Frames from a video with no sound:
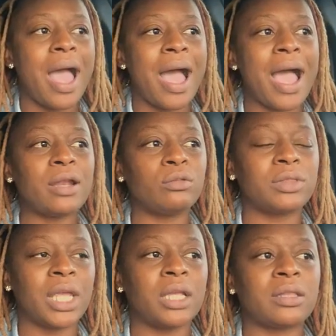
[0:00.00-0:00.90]
I don't
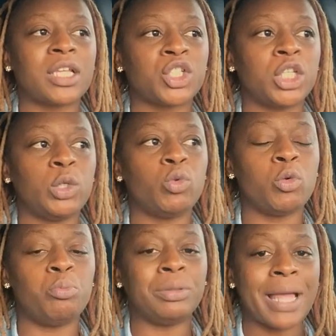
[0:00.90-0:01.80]
think that she
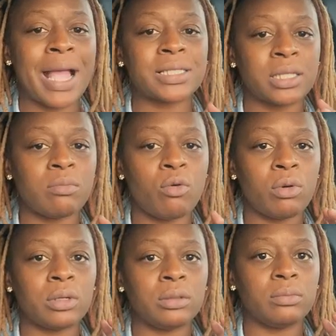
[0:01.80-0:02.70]
will blast him
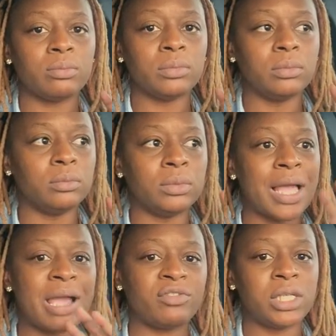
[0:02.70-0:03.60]
on
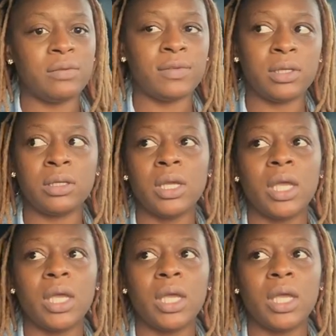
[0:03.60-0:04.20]
live TV,